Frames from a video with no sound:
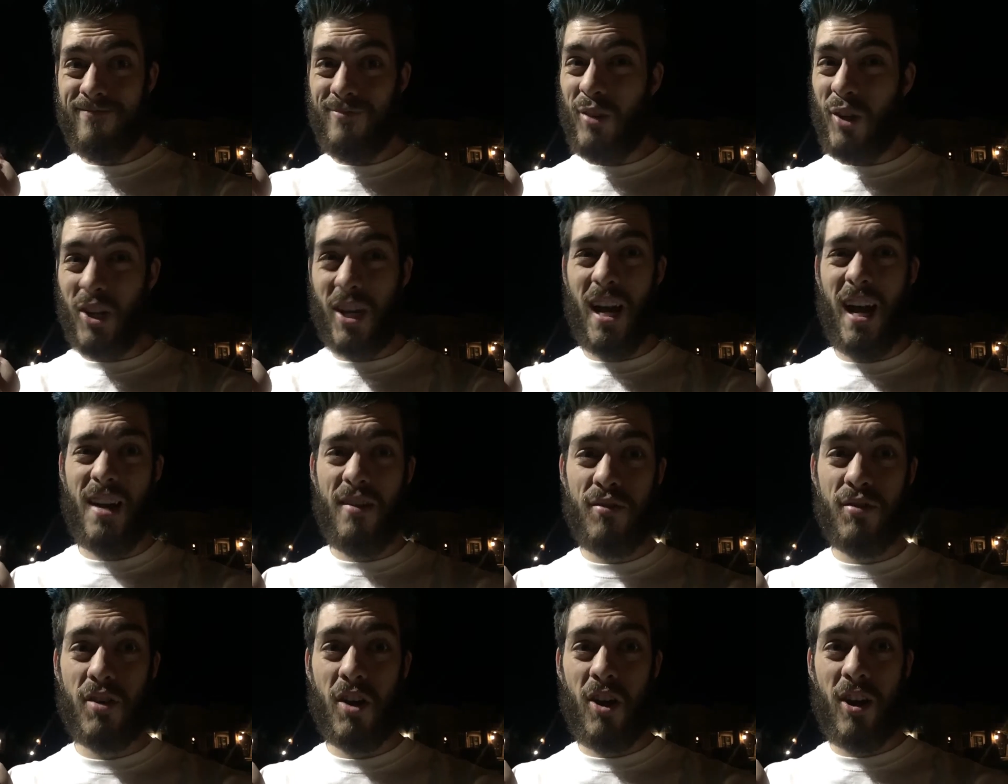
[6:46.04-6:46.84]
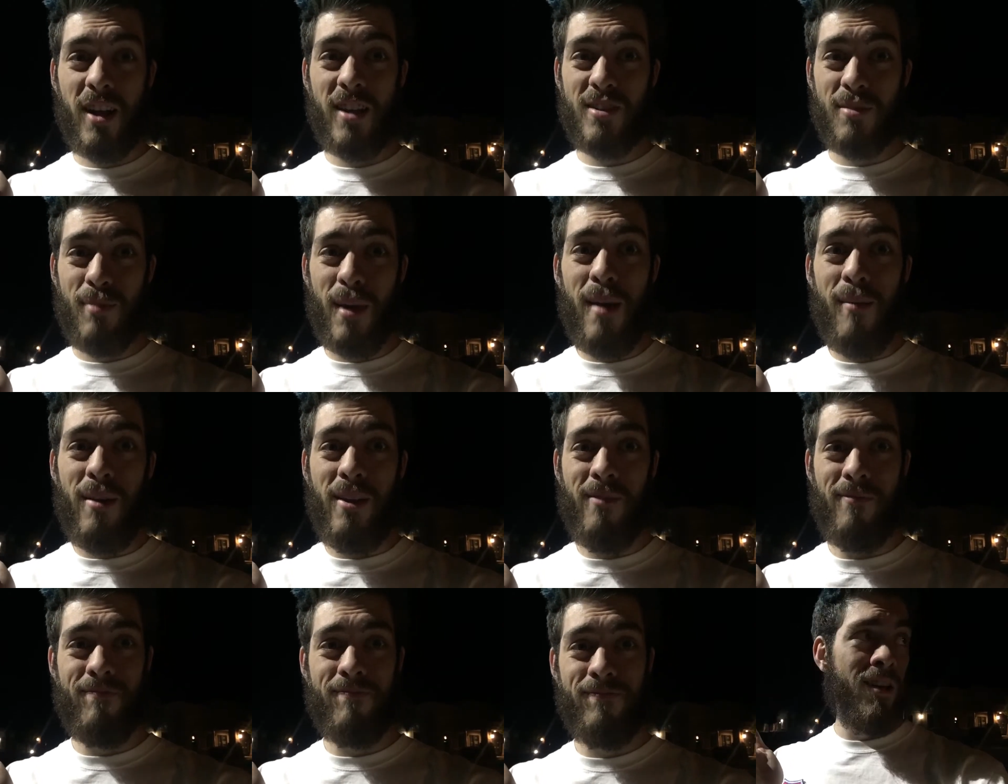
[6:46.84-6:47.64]
You're kind of starting as a
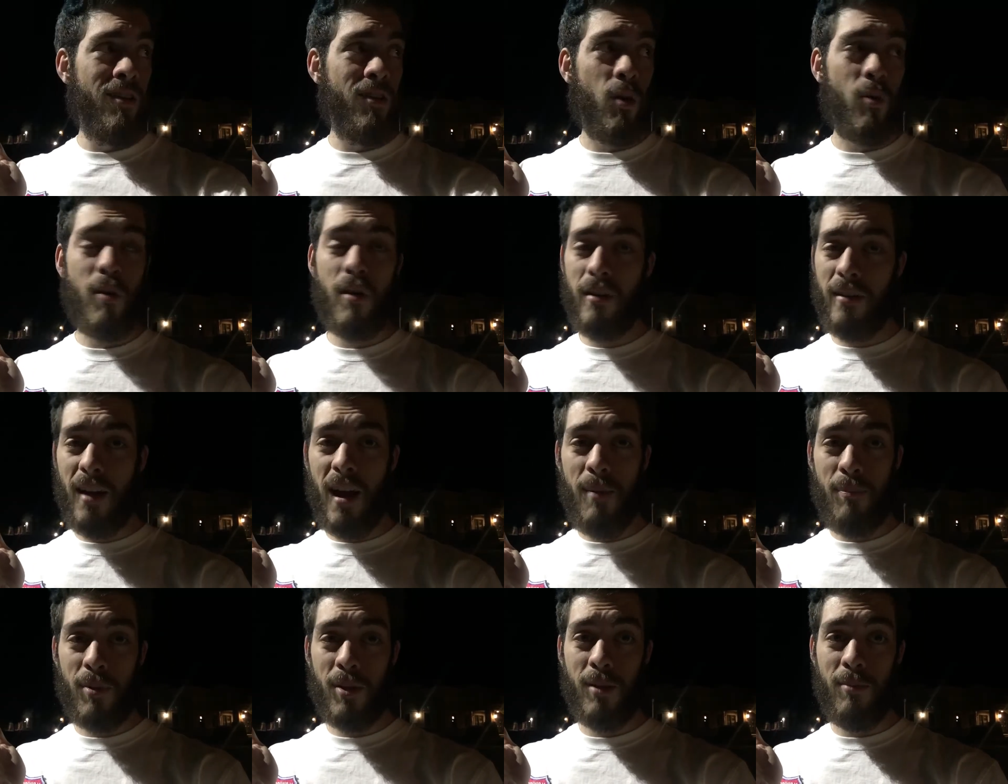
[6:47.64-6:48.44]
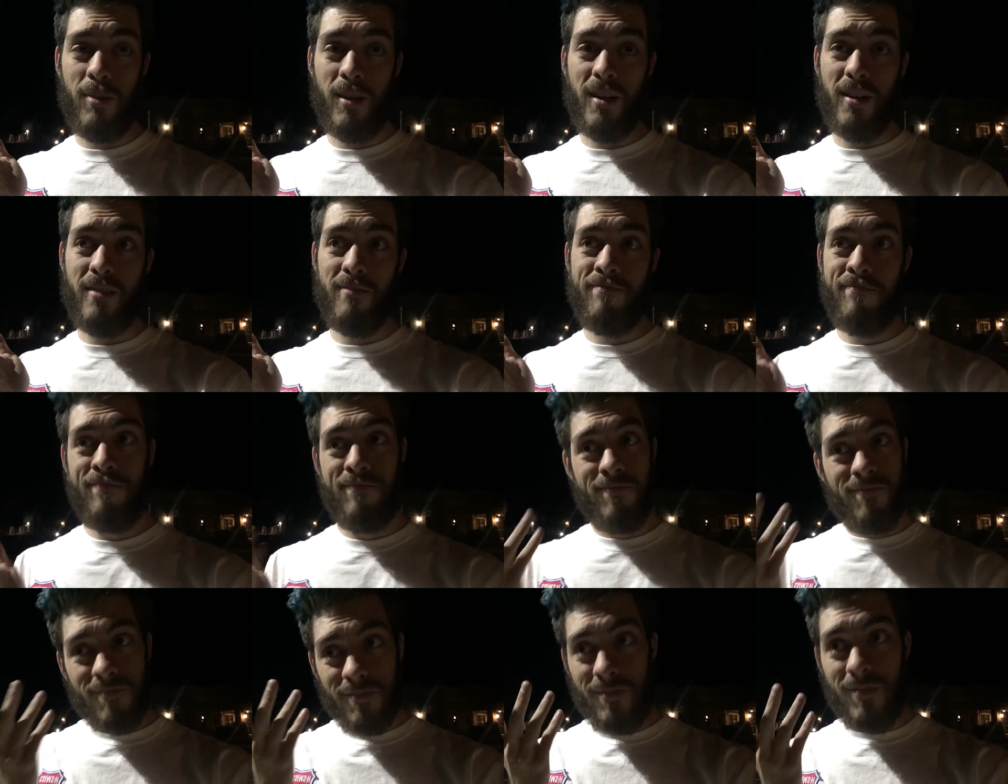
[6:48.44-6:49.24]
baby. Don't wear a diaper, but
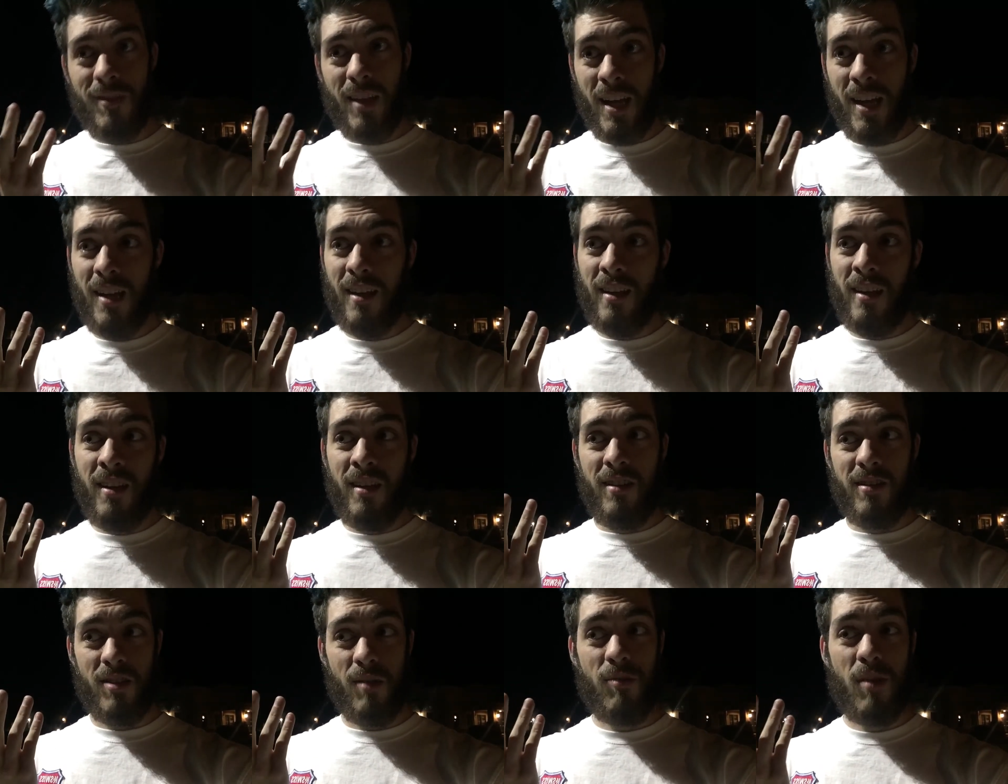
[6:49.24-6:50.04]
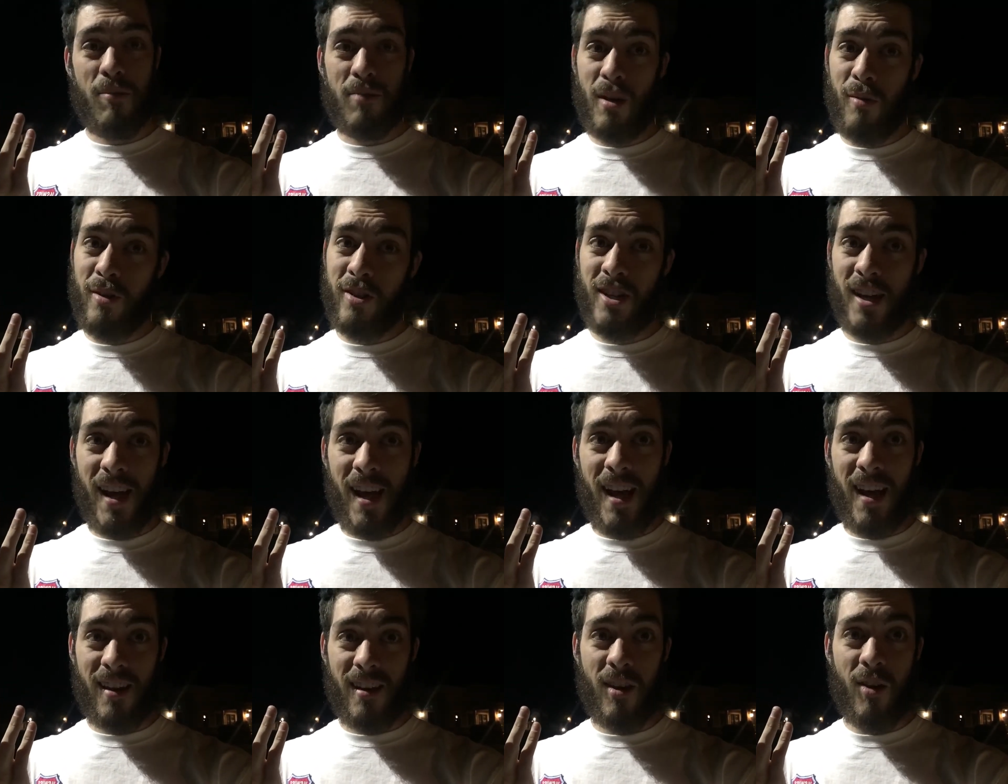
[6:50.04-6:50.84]
sometimes I wish I
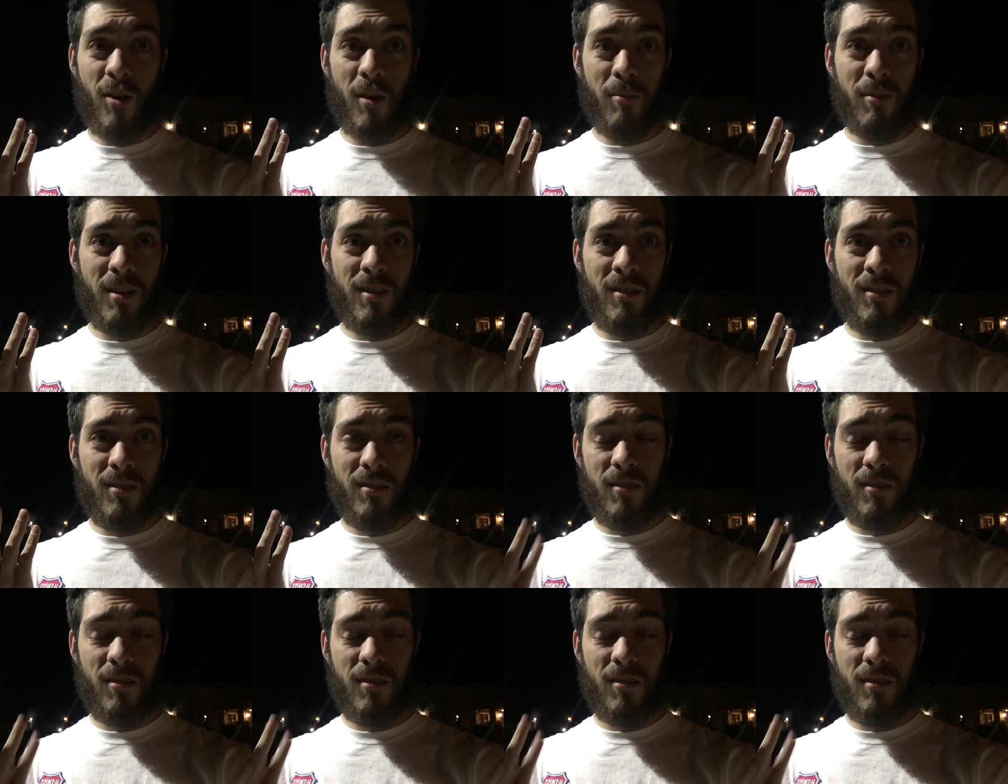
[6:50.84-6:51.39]
had, you know what I mean?